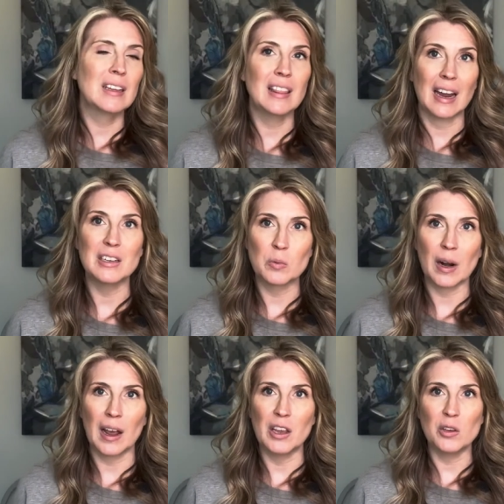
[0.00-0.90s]
that is what
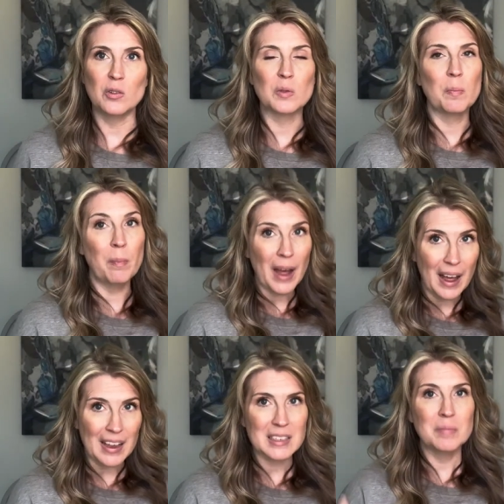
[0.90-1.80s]
I use,
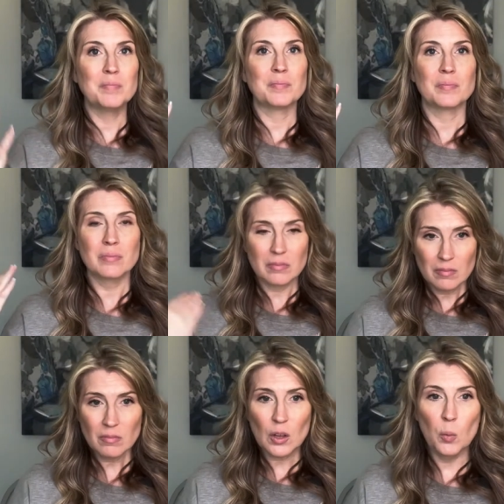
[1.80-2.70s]
but
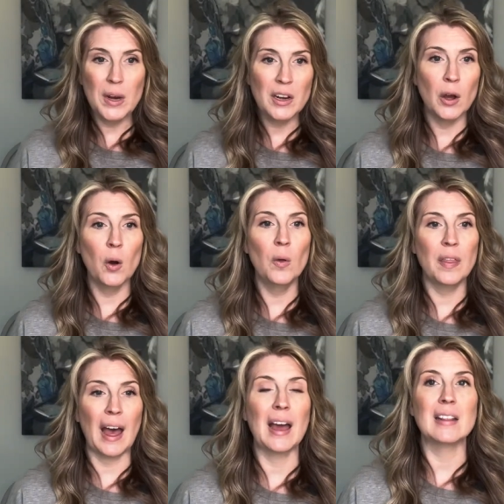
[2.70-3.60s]
we know
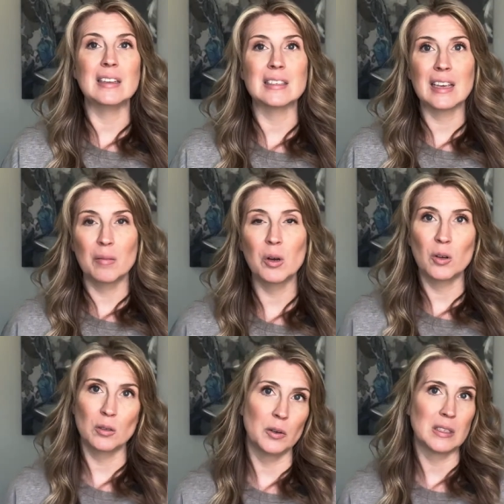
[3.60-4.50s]
that these chemical
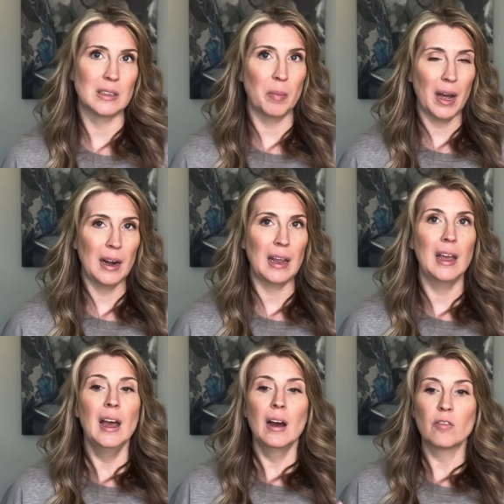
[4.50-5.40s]
loads in the body
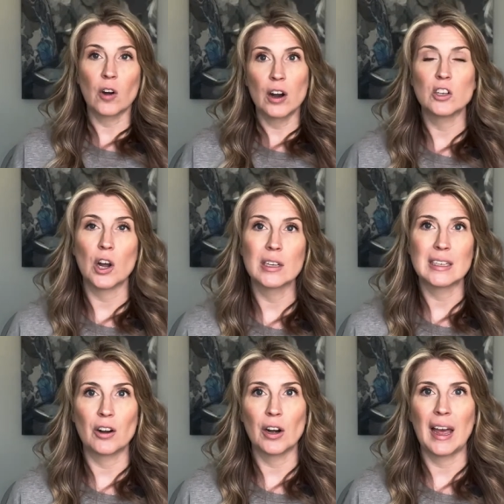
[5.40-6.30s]
for our dogs and
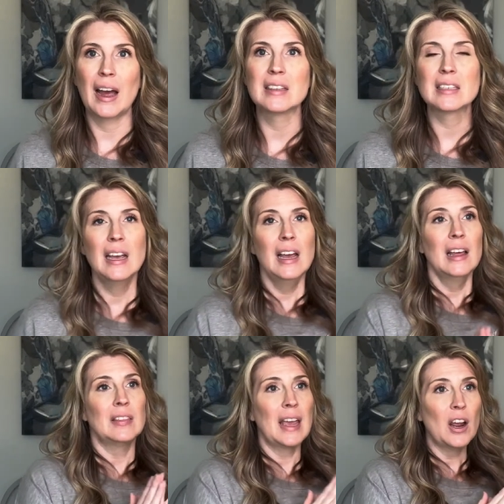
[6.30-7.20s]
our cats,
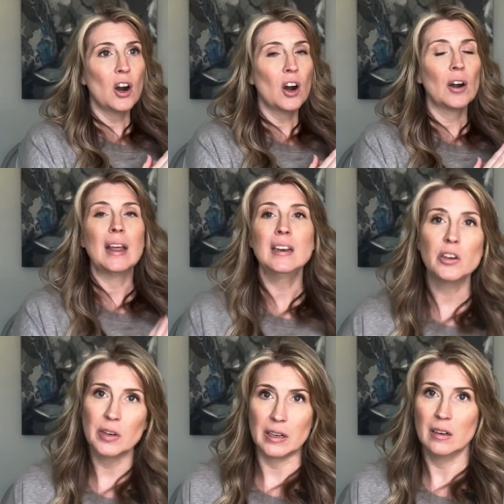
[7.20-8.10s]
they are
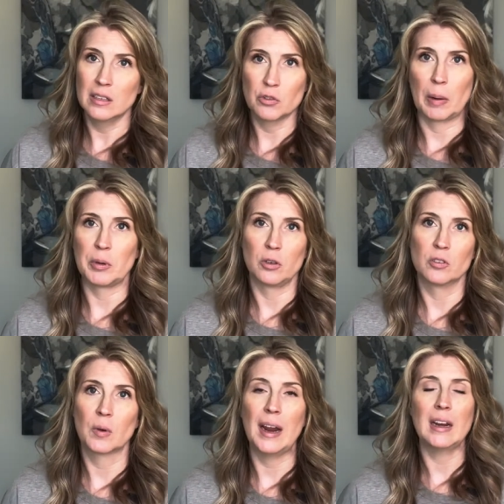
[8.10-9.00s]
endocrine disruptors,
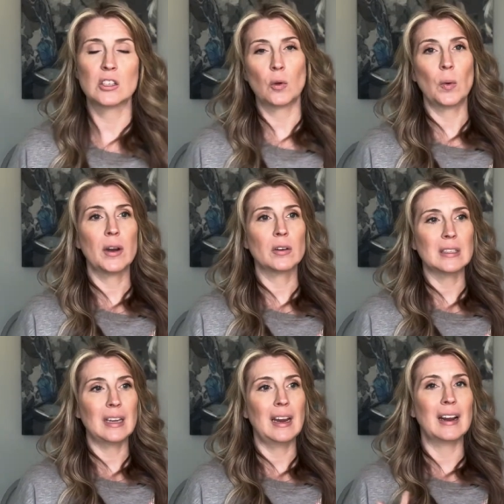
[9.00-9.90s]
right? So we are
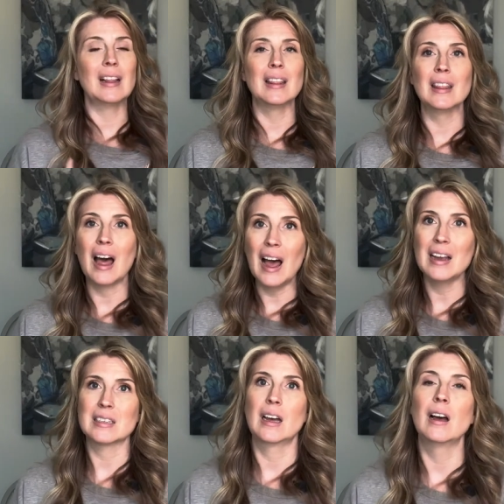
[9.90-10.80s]
seeing a
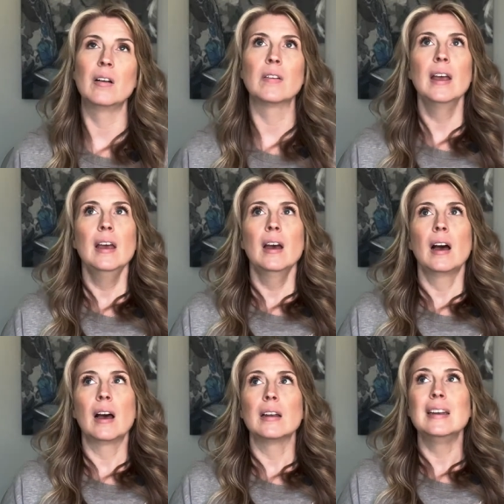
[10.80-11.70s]
lot of
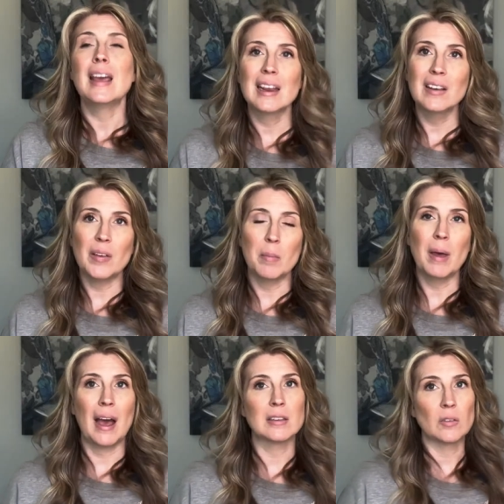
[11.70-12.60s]
uh, negative
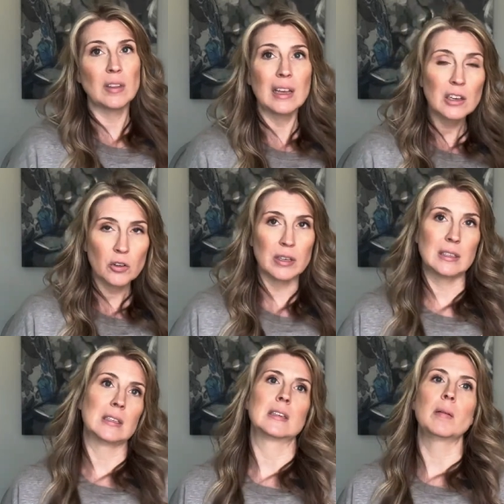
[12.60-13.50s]
impacts on the endocrine
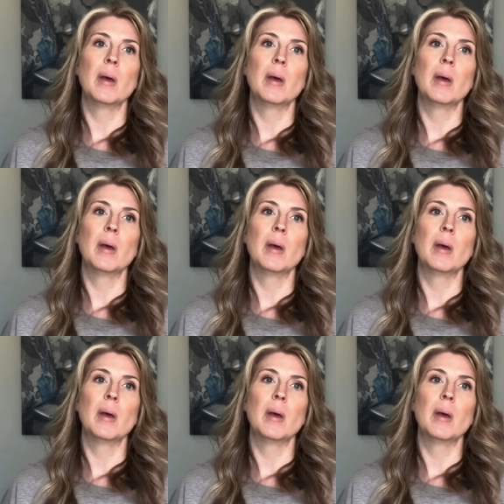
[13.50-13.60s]
system.